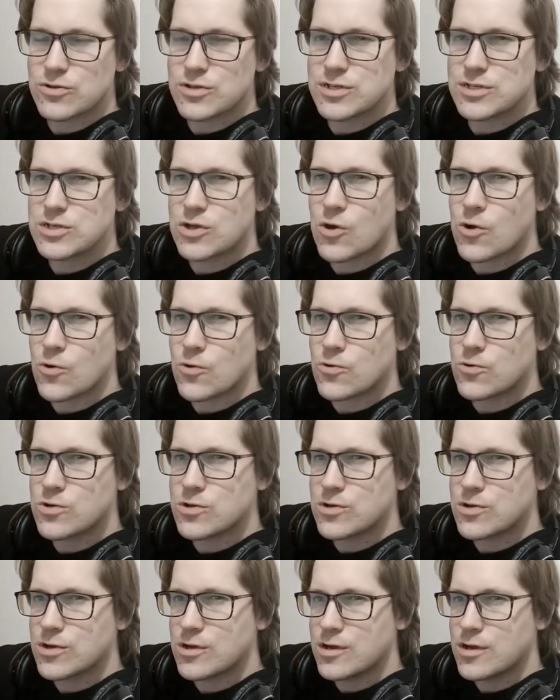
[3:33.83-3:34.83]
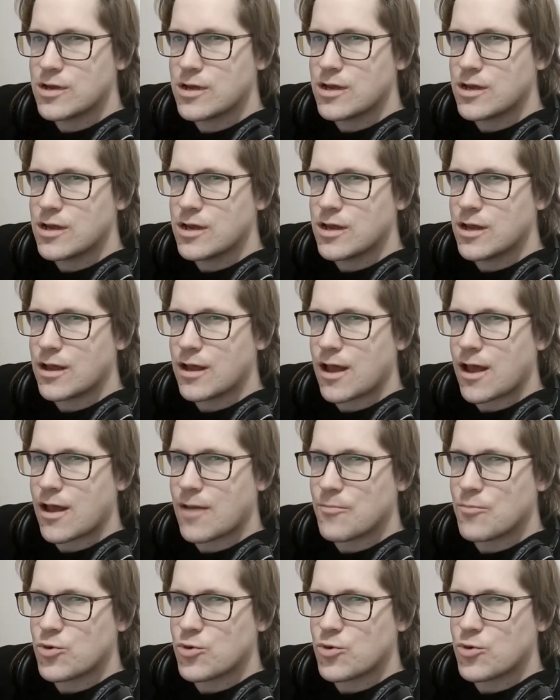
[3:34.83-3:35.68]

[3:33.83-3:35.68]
this code I'm